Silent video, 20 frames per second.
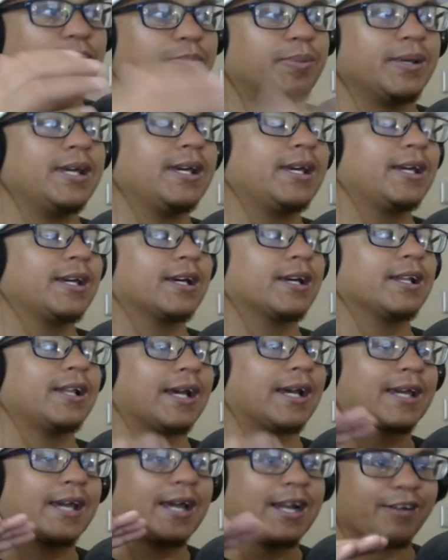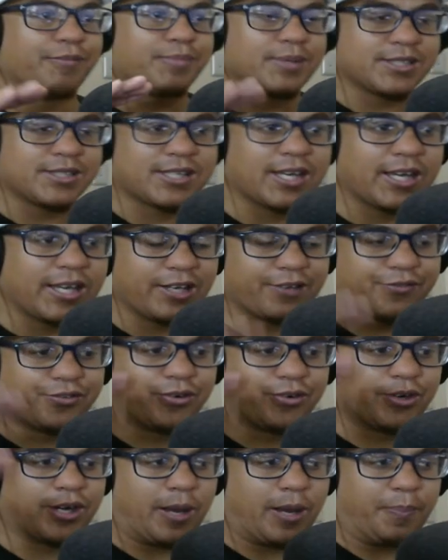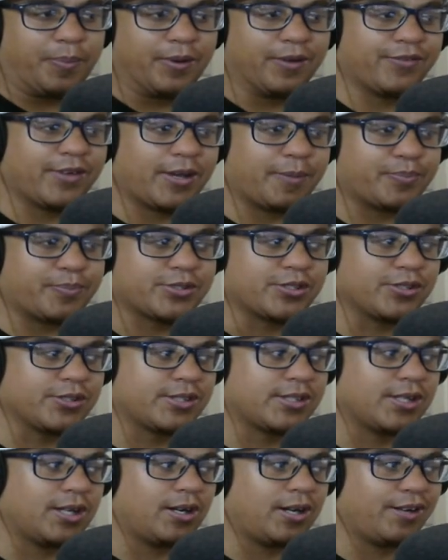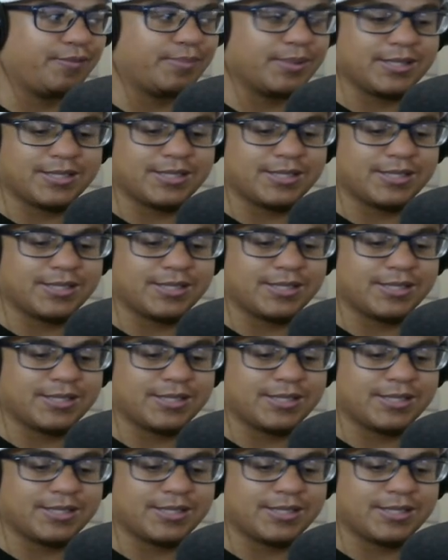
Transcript: me, like, and I've been saying it for a couple of episodes now. I've been